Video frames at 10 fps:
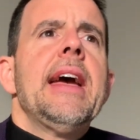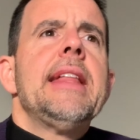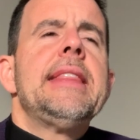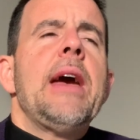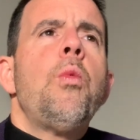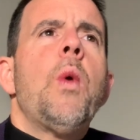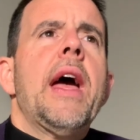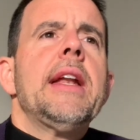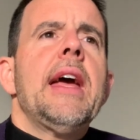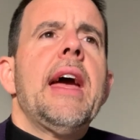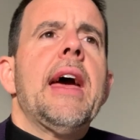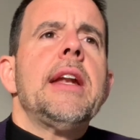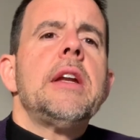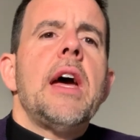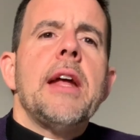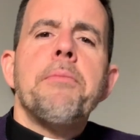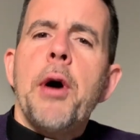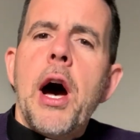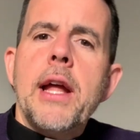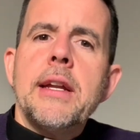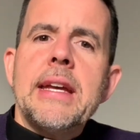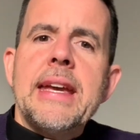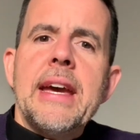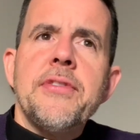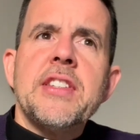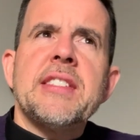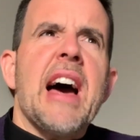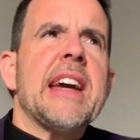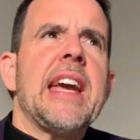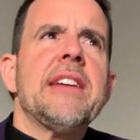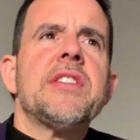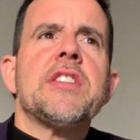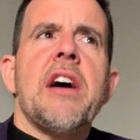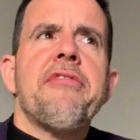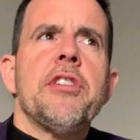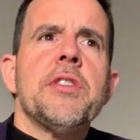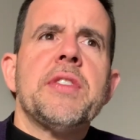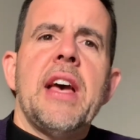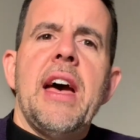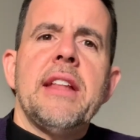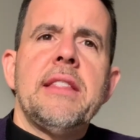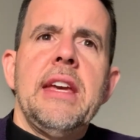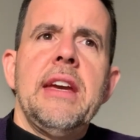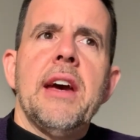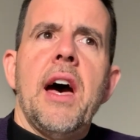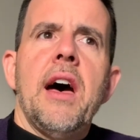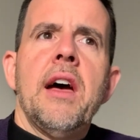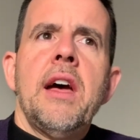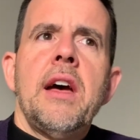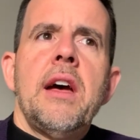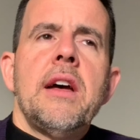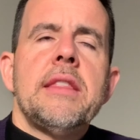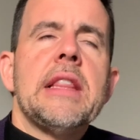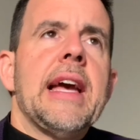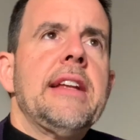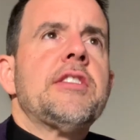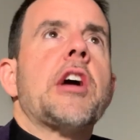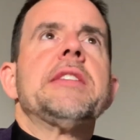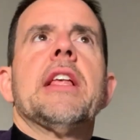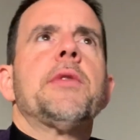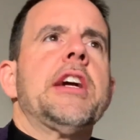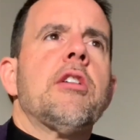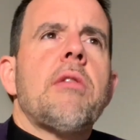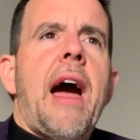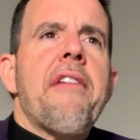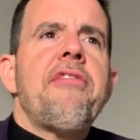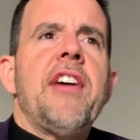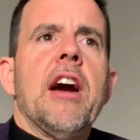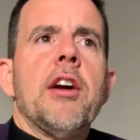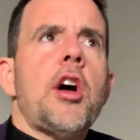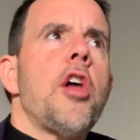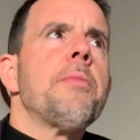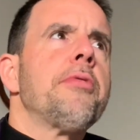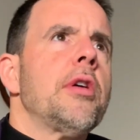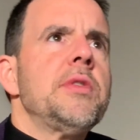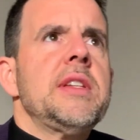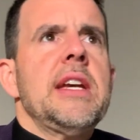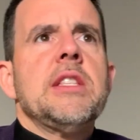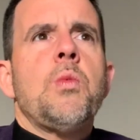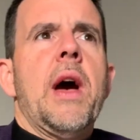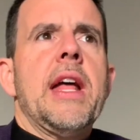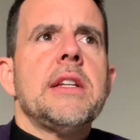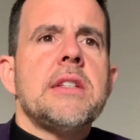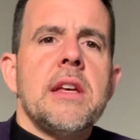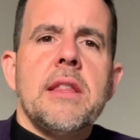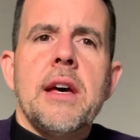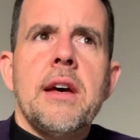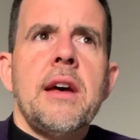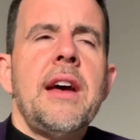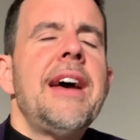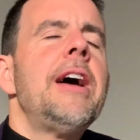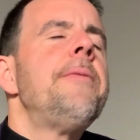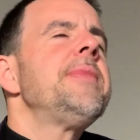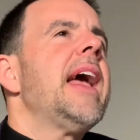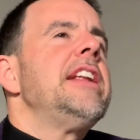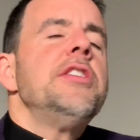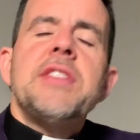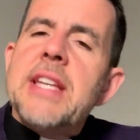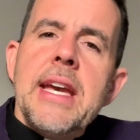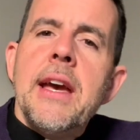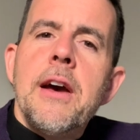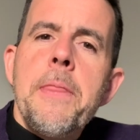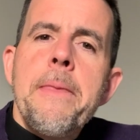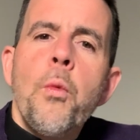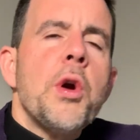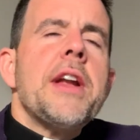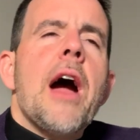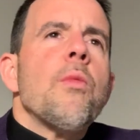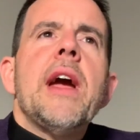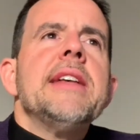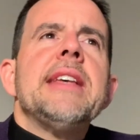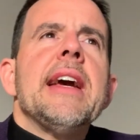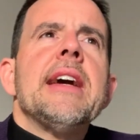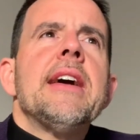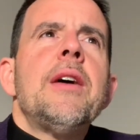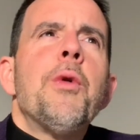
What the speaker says: they went and bought gift stocking stuffers at the Ladies Auxiliary Craft Fair, and all the proceeds went to the. And you see, we're not raising